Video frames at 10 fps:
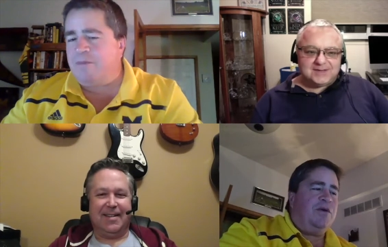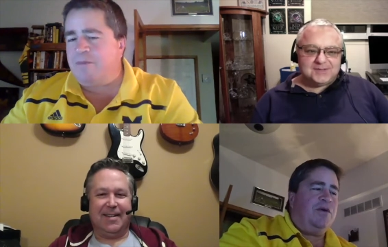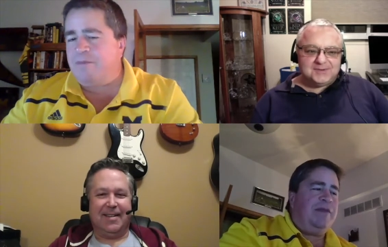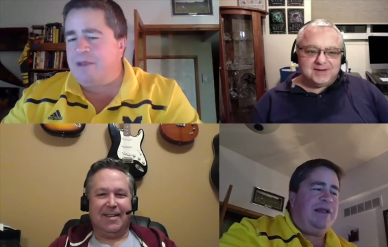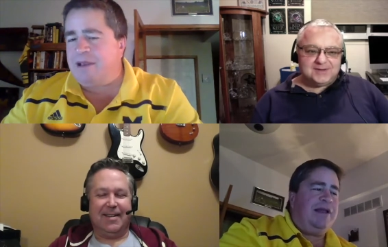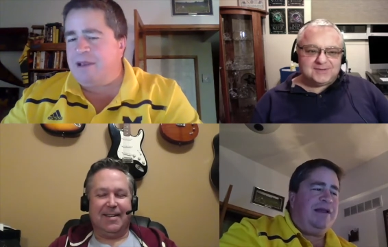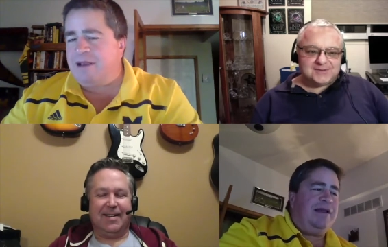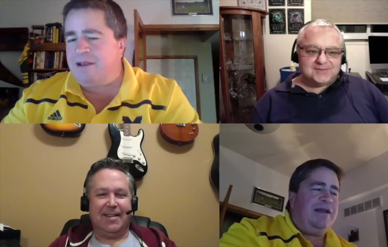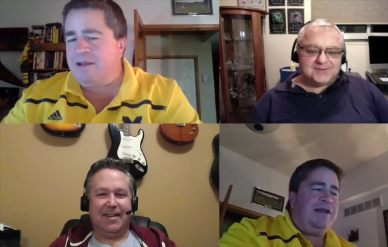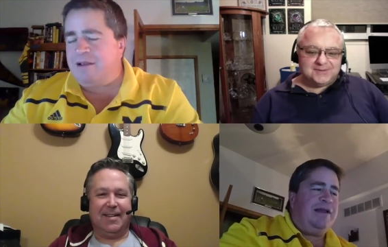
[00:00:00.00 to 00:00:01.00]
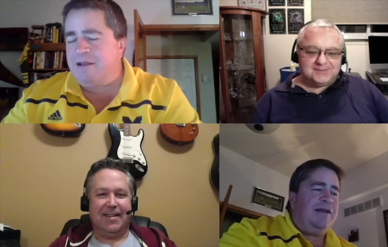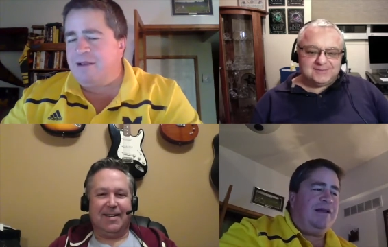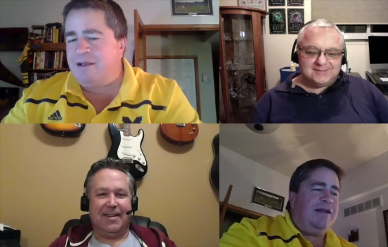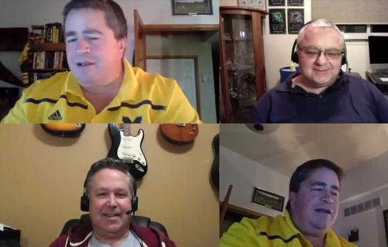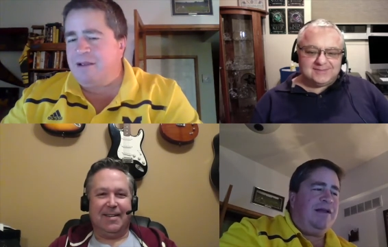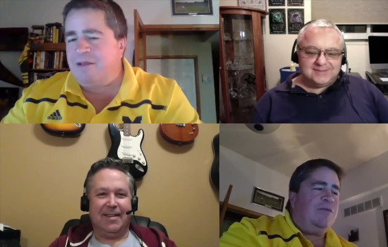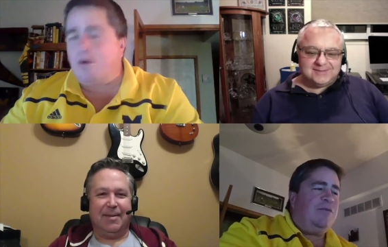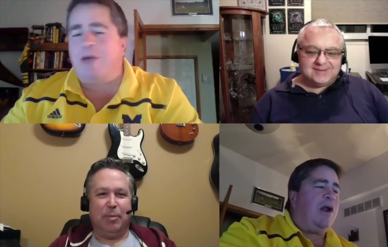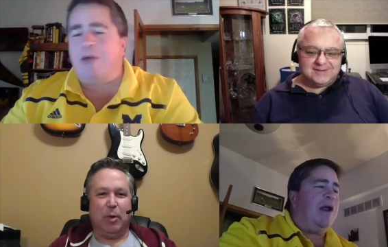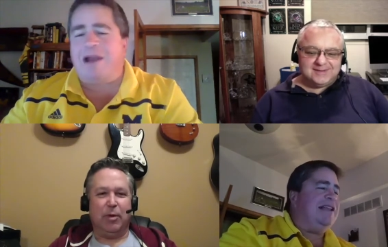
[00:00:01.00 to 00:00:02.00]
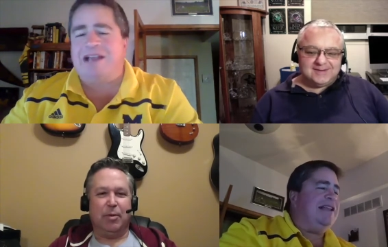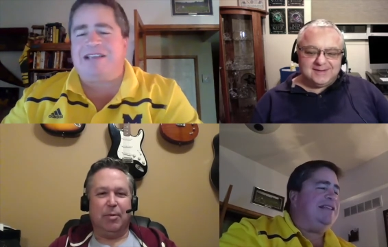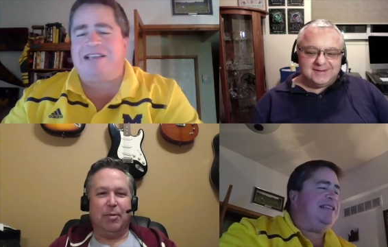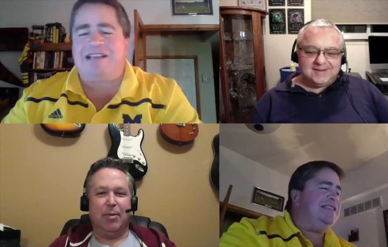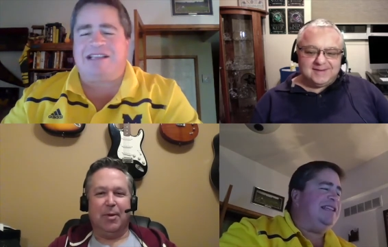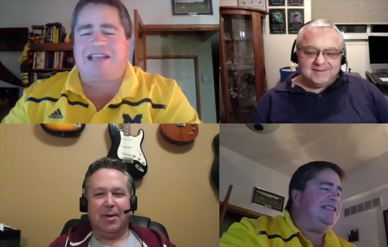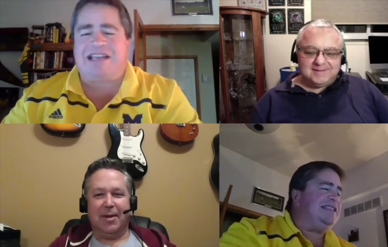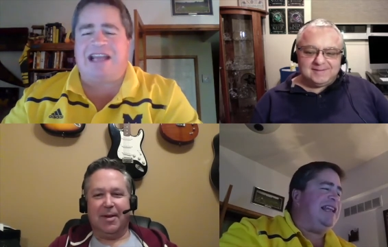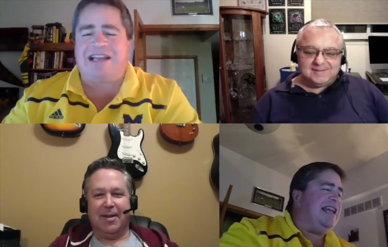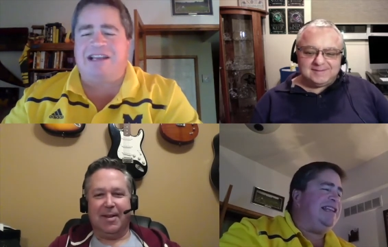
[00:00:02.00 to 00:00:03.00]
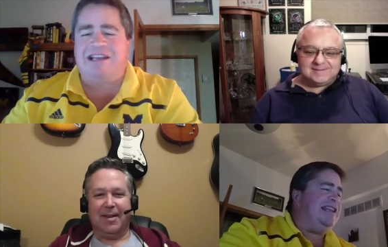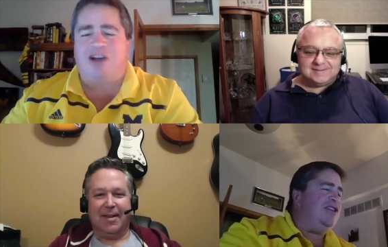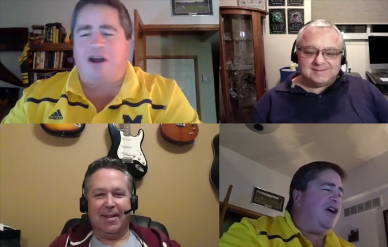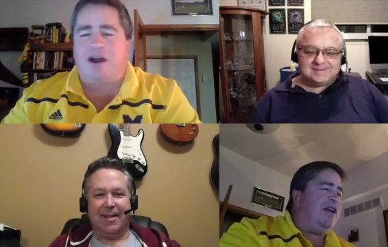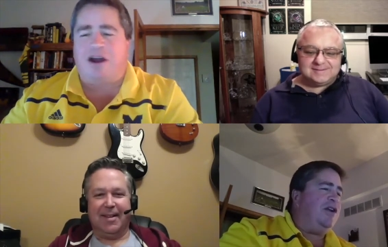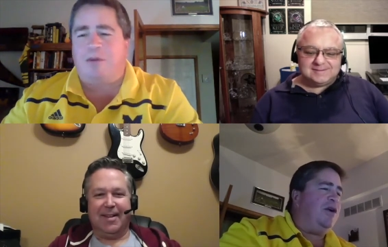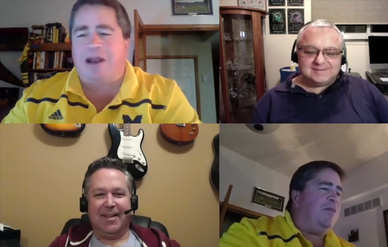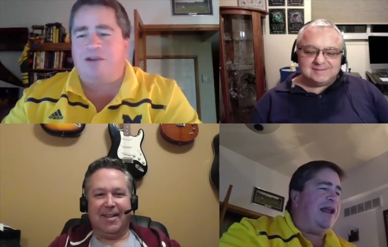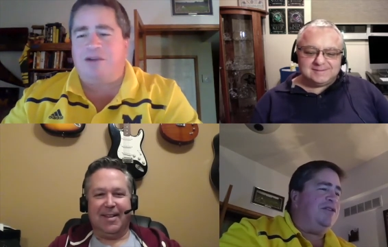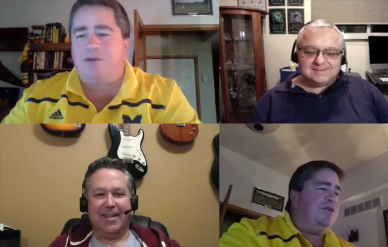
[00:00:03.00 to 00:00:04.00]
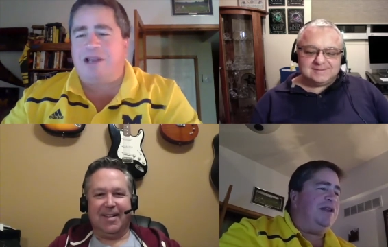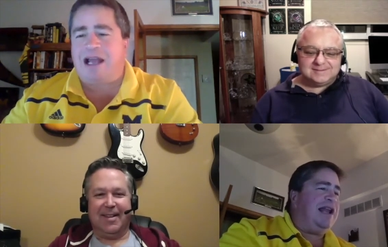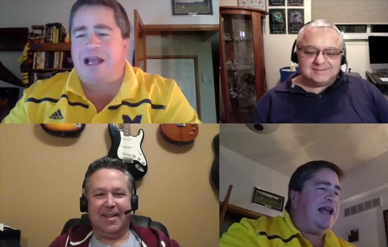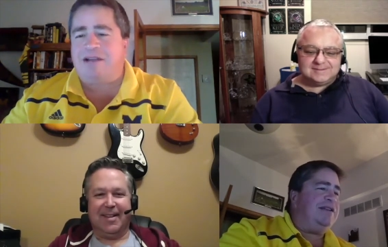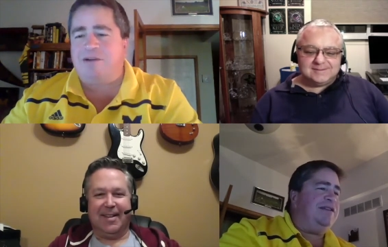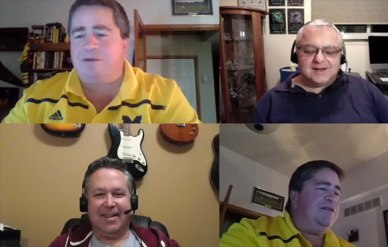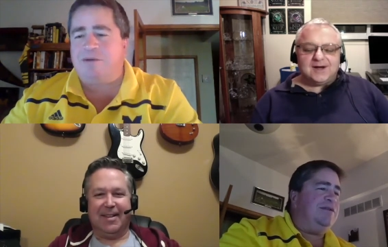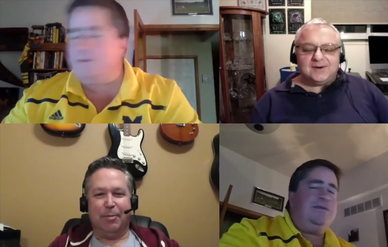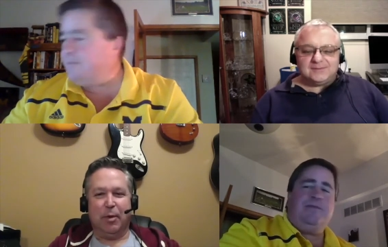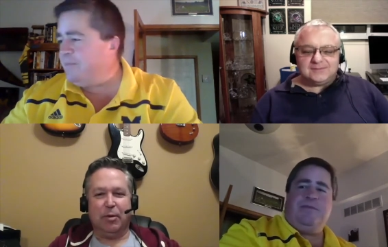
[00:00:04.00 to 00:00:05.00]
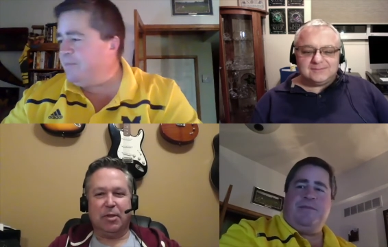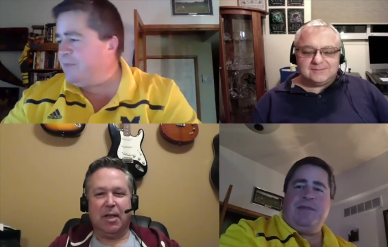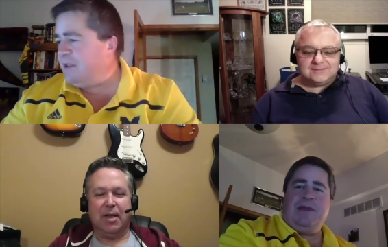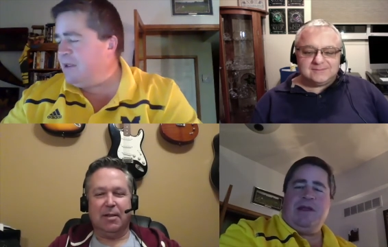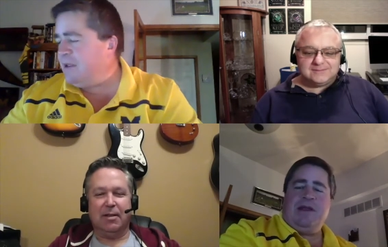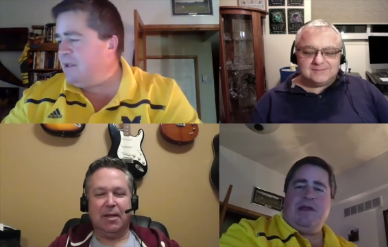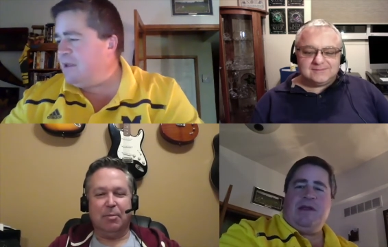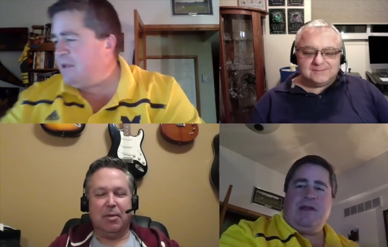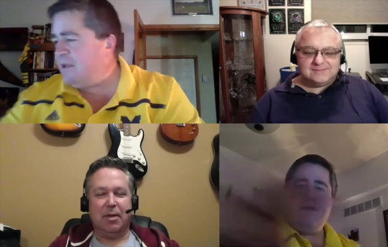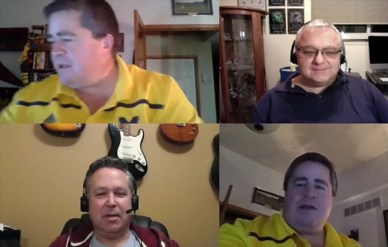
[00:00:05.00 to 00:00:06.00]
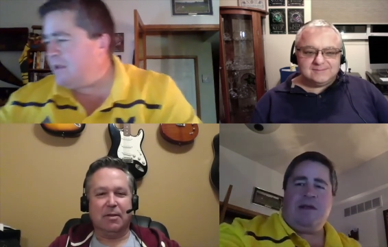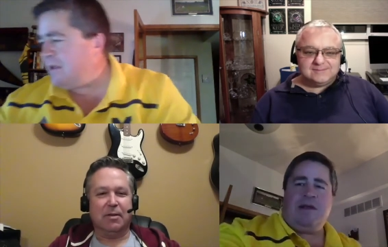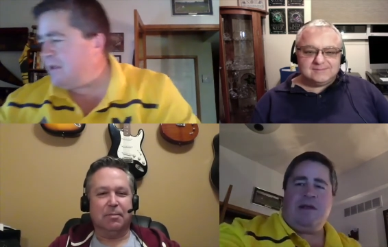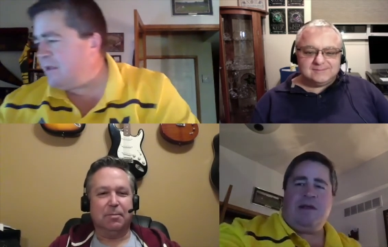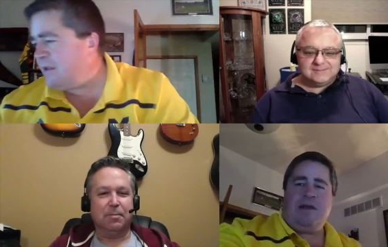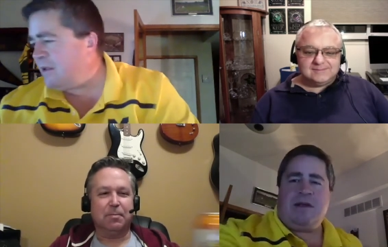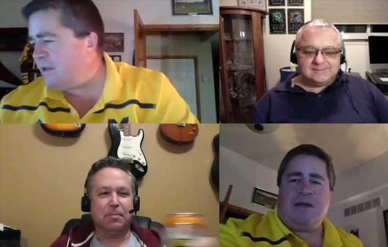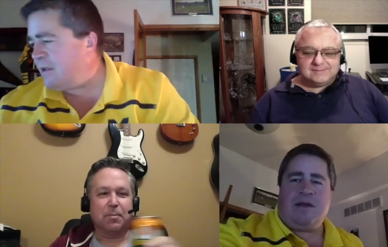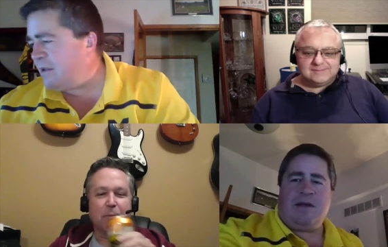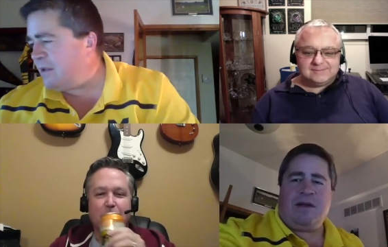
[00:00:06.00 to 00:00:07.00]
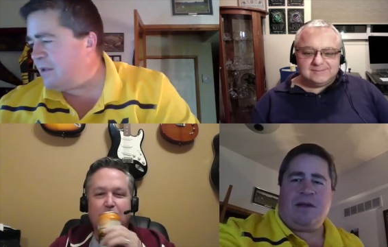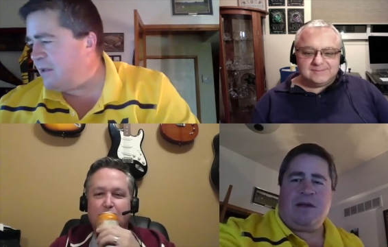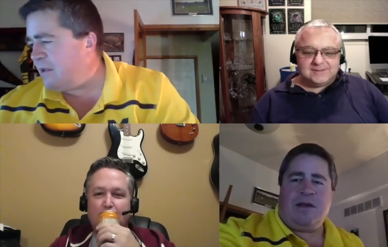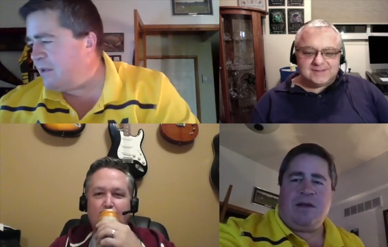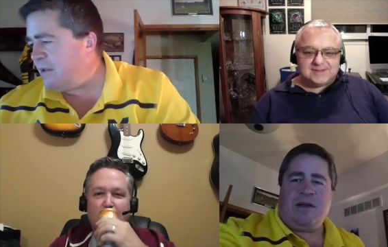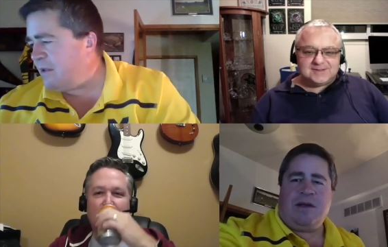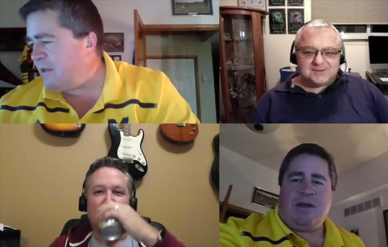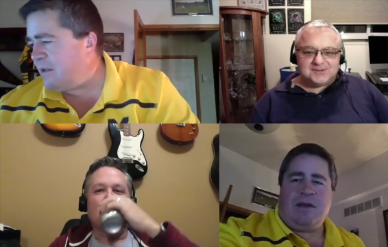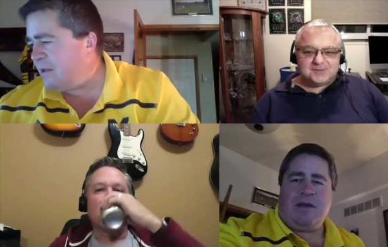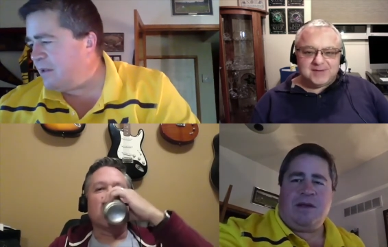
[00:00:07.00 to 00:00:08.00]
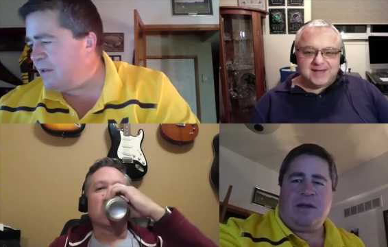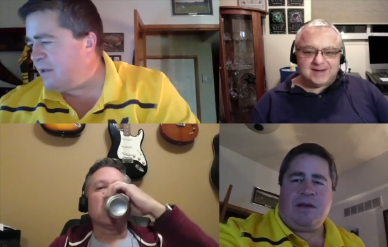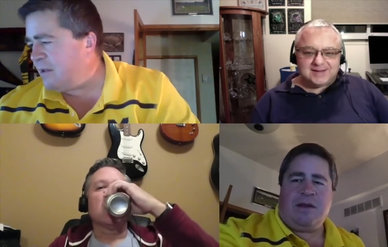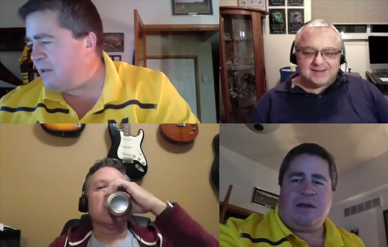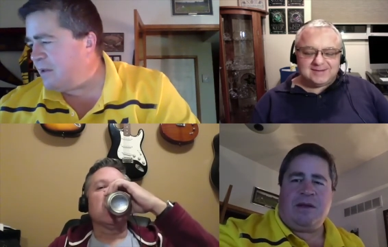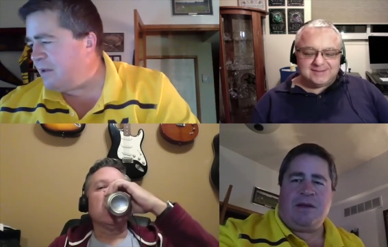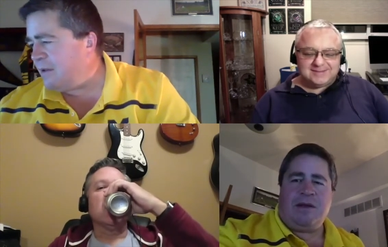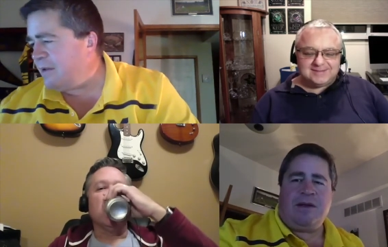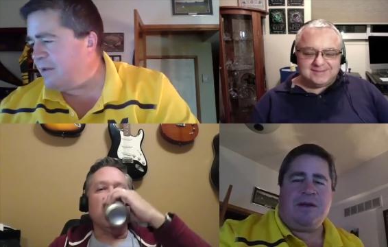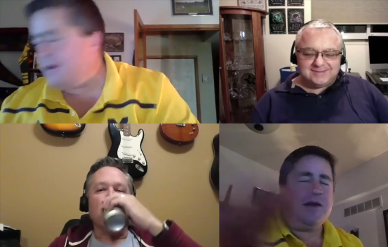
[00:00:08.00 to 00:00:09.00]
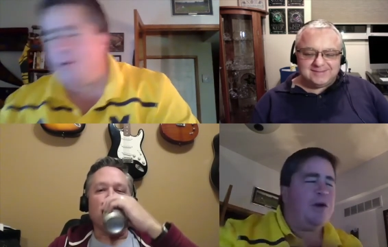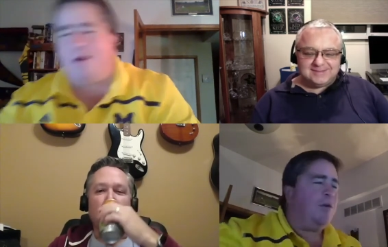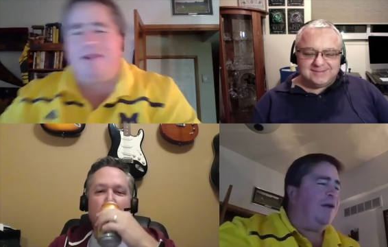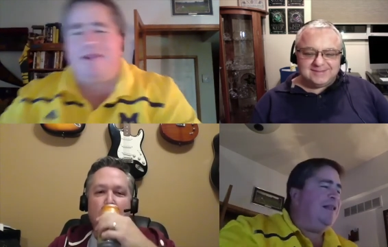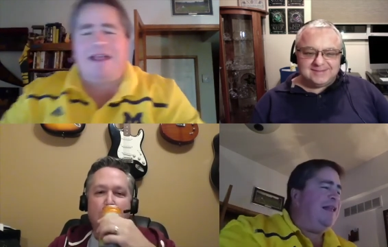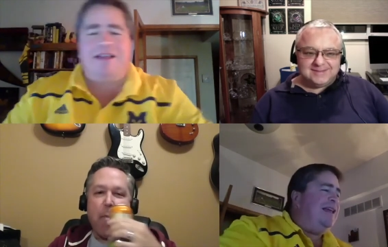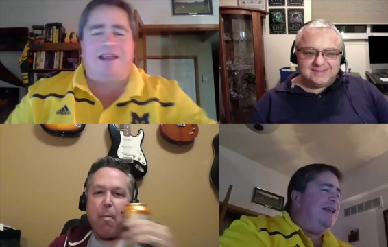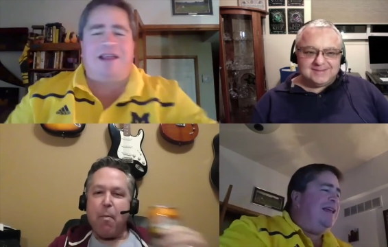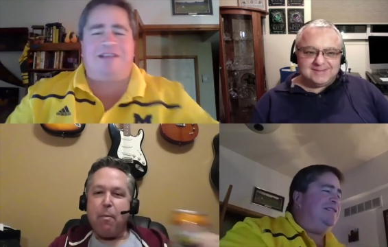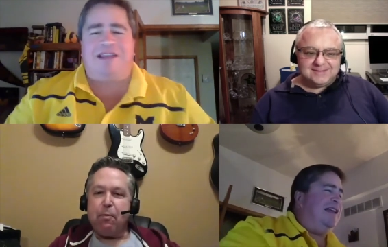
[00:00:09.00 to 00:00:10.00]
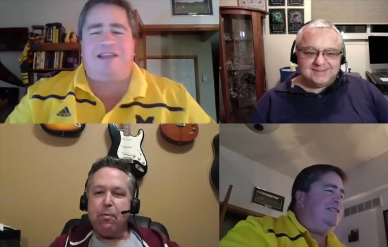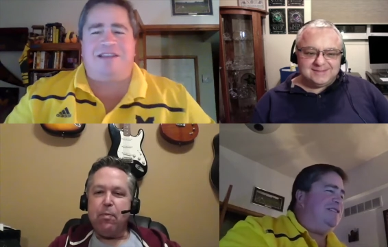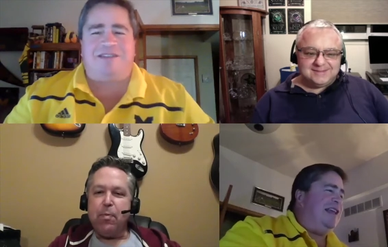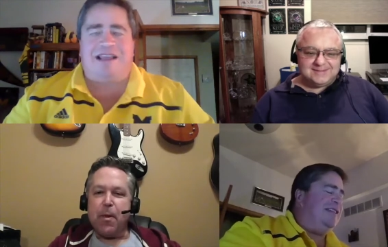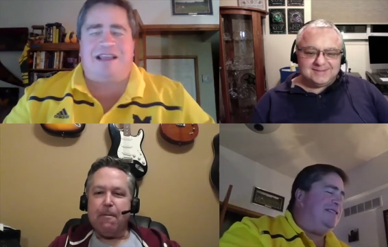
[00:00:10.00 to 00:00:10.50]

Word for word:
Speaker 1: two angles of you. Yeah, right, right. Both, it says it's connecting to audio, but I told it not to. They're oh.
Speaker 2: both saying the same things.
Speaker 3: This is so dramatic.
Speaker 1: Well, is is is the